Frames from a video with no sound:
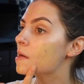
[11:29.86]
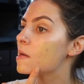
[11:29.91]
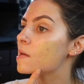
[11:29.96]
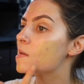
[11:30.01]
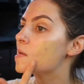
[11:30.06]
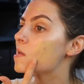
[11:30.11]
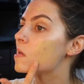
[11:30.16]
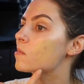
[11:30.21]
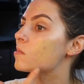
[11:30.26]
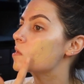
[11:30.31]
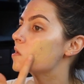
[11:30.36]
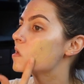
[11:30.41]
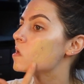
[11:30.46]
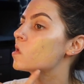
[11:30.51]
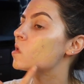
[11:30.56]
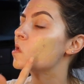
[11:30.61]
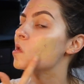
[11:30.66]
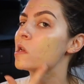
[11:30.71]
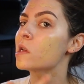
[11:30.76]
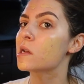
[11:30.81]
Cause I'm trying
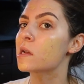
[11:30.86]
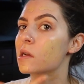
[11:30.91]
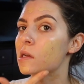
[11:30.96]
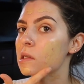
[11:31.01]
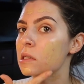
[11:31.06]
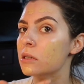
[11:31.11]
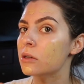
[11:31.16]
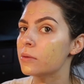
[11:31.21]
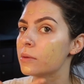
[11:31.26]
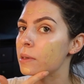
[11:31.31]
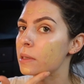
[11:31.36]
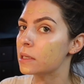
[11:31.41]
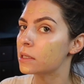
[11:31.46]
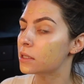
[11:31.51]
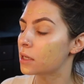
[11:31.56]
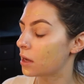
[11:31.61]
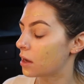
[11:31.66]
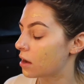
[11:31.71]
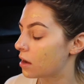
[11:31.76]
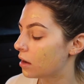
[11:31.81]
to think, so I'm gonna
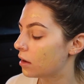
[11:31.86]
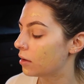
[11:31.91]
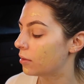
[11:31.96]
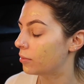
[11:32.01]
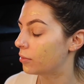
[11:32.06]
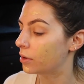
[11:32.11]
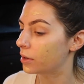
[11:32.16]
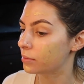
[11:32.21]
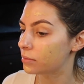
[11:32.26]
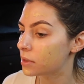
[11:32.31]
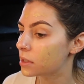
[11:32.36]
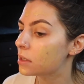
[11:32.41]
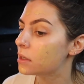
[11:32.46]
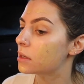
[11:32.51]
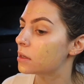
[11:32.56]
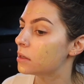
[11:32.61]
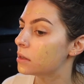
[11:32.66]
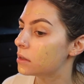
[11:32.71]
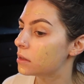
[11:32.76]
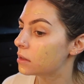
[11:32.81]
say when I'm
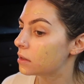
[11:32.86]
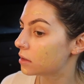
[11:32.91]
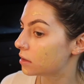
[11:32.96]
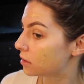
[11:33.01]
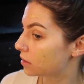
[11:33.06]
thinking.